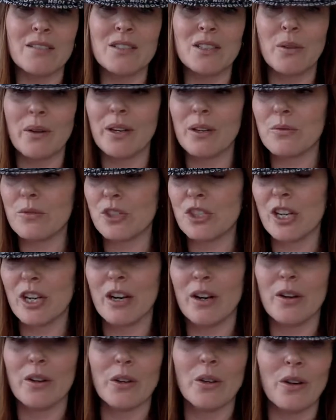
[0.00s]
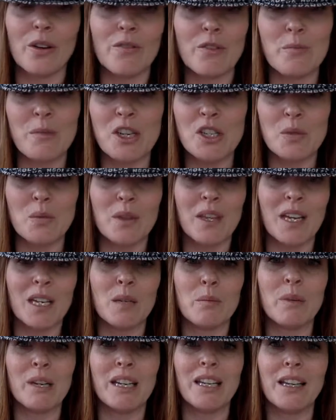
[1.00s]
So I don't share your information with
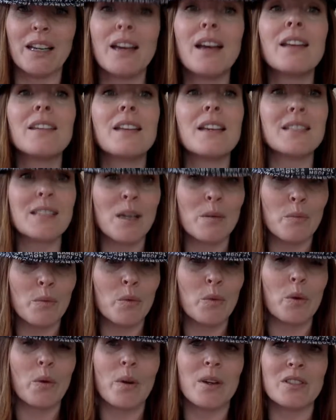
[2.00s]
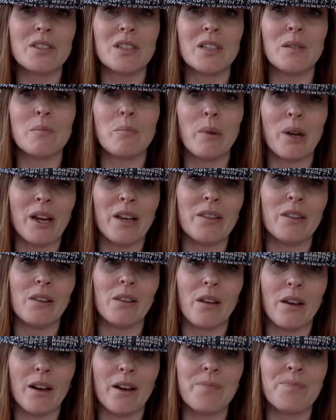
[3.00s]
anybody unless I'm requested by the
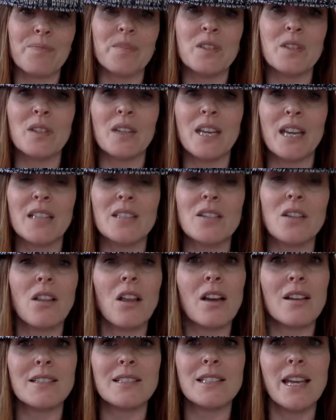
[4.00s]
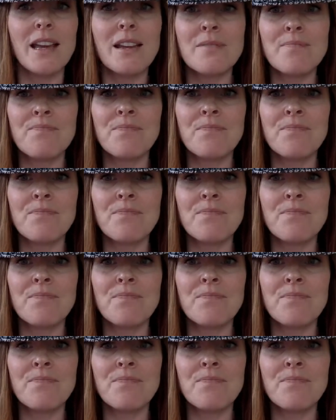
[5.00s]
law. So that's Clause 10.